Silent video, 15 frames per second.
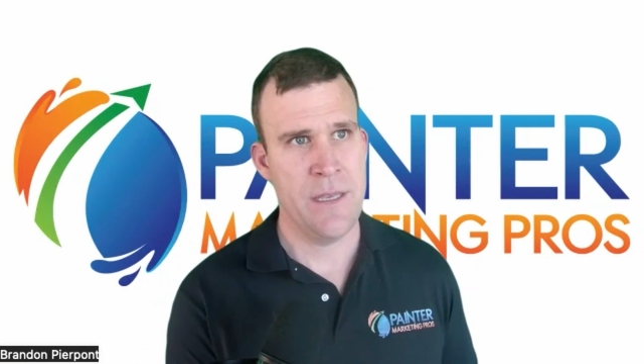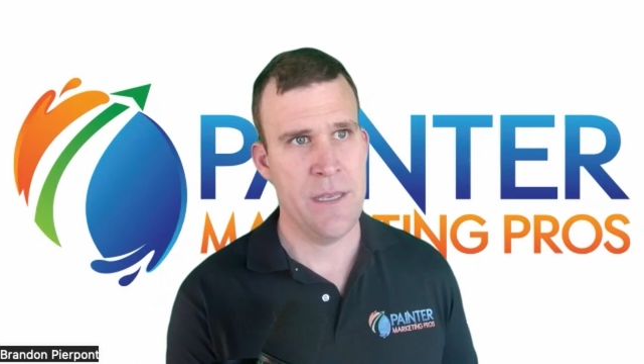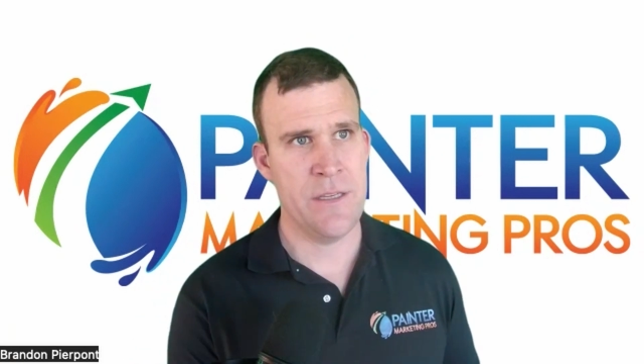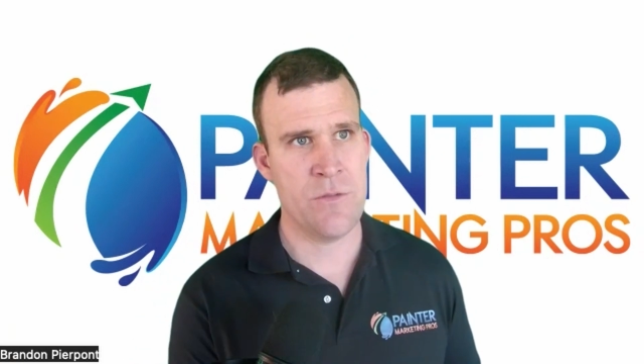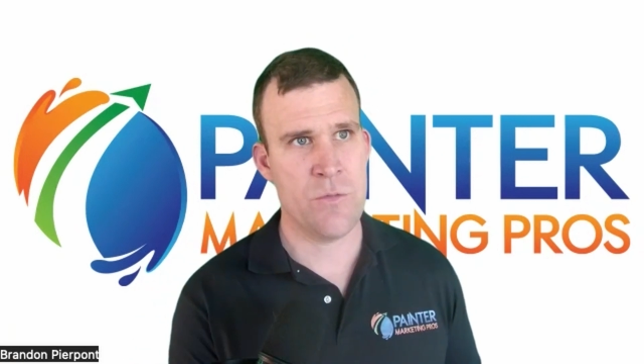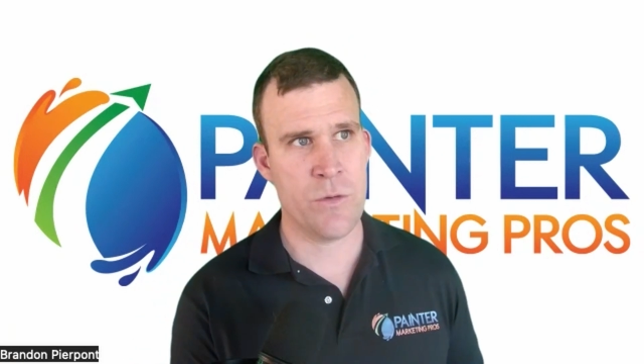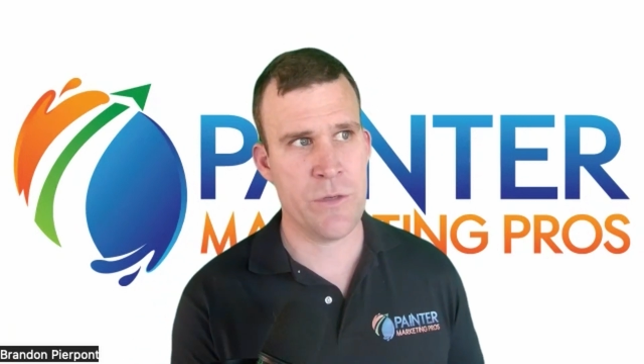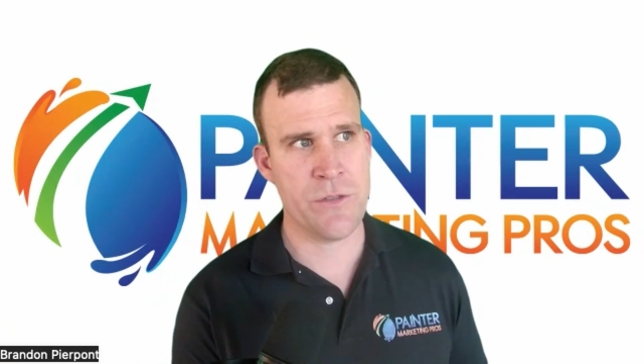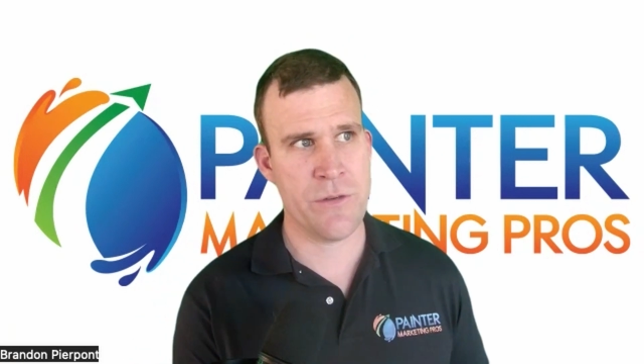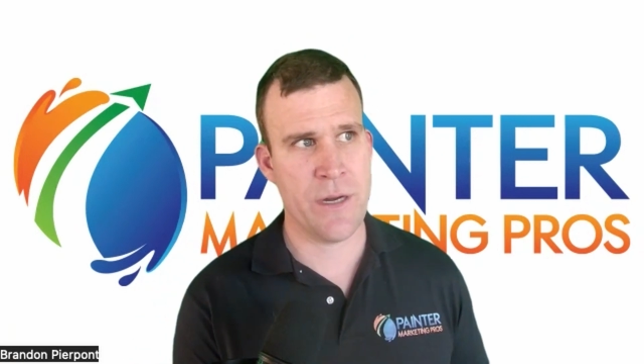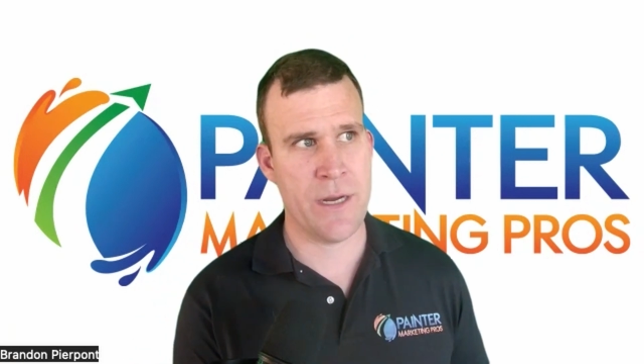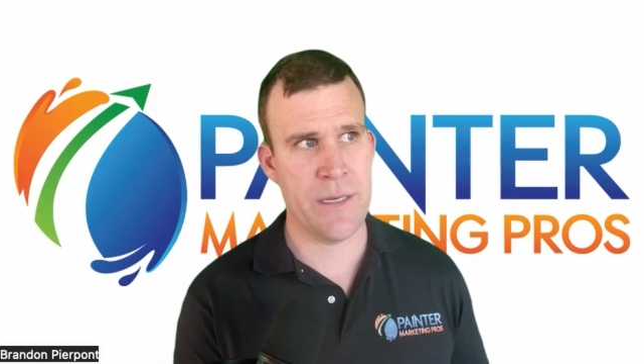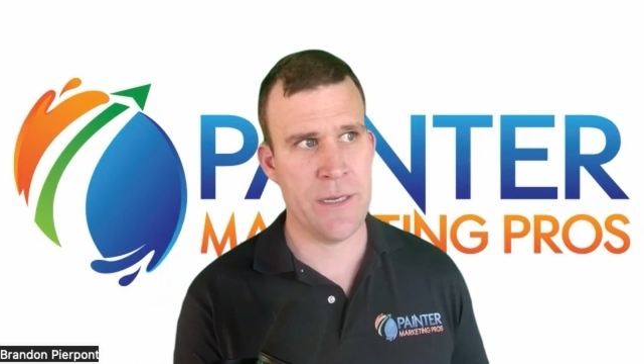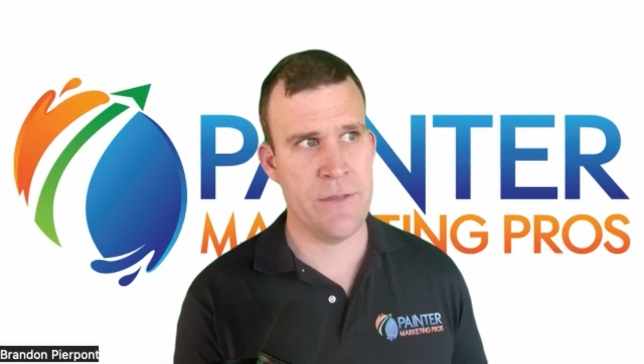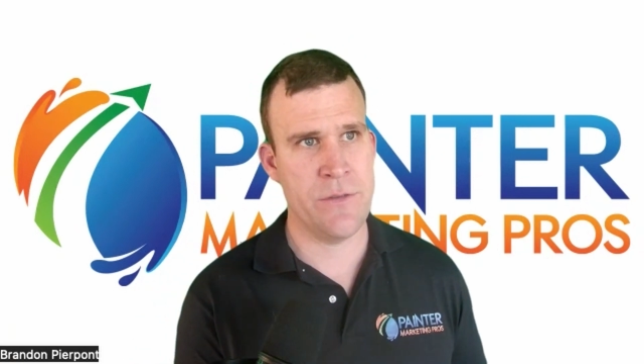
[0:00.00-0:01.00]
is we're
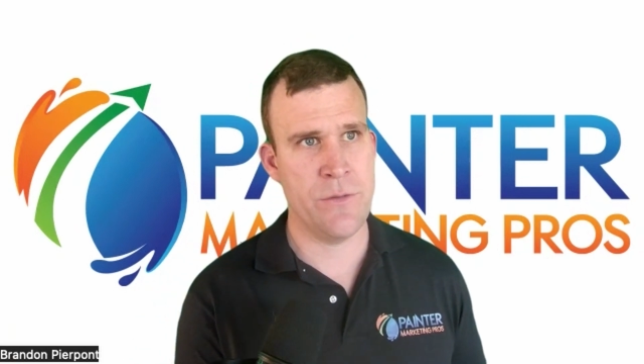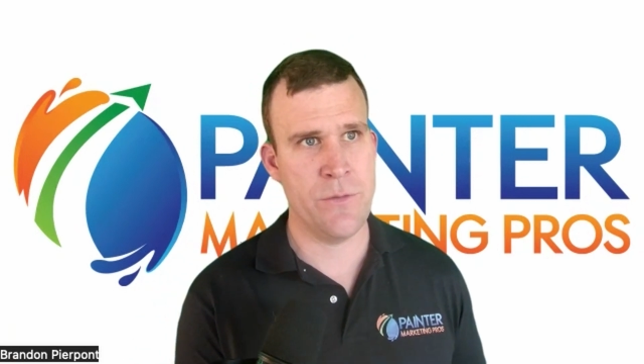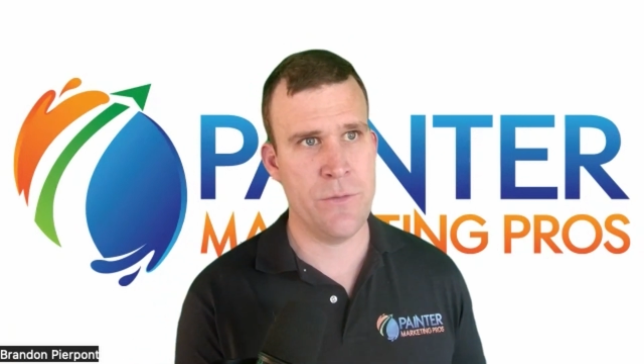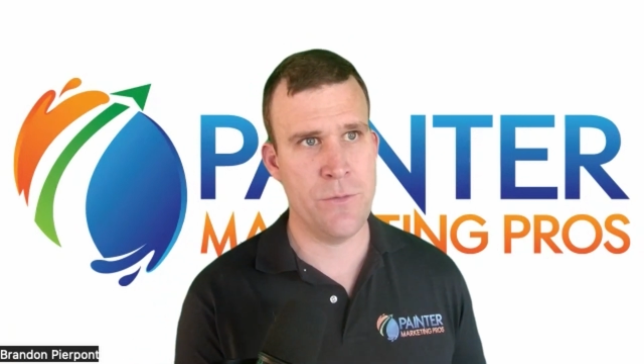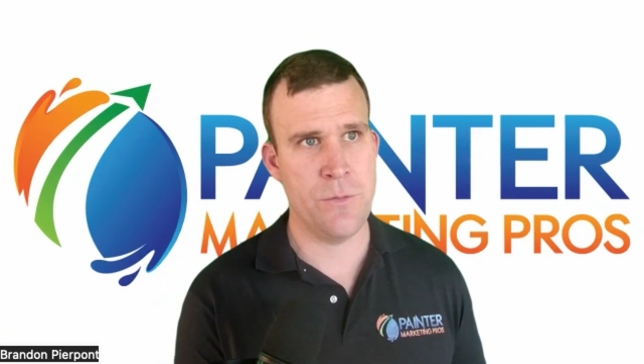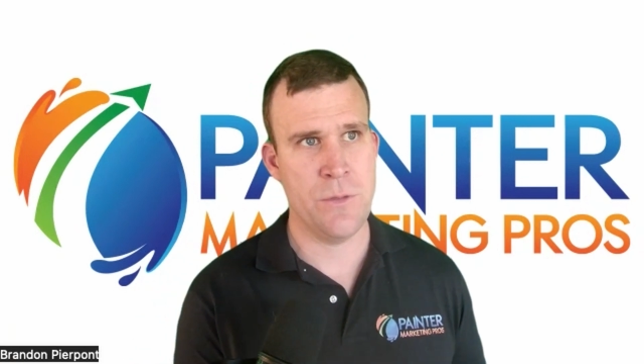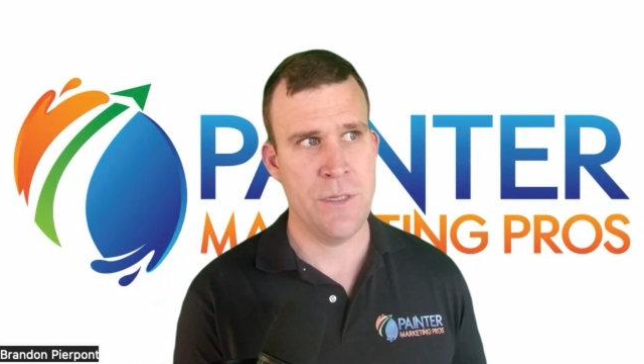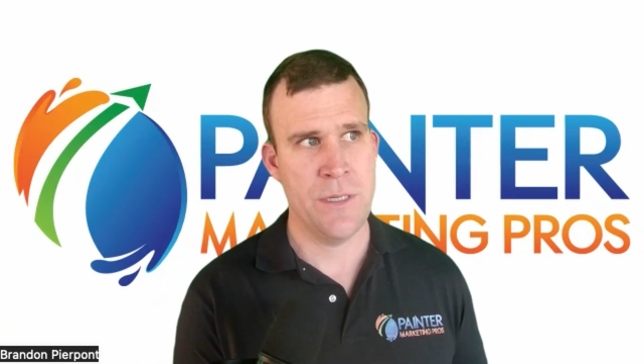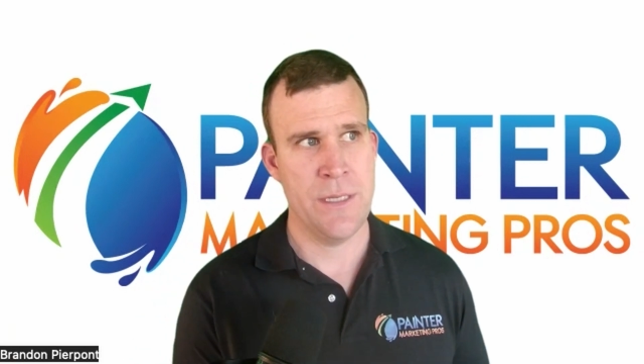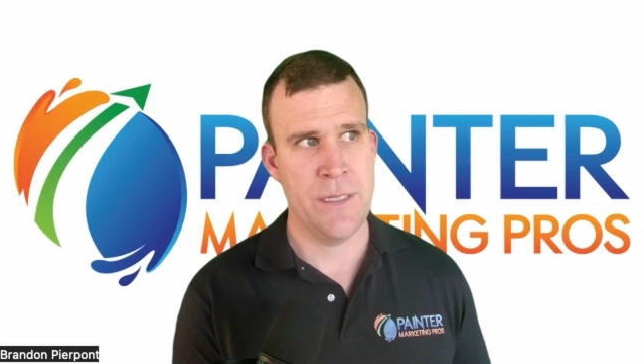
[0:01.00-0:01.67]
trying to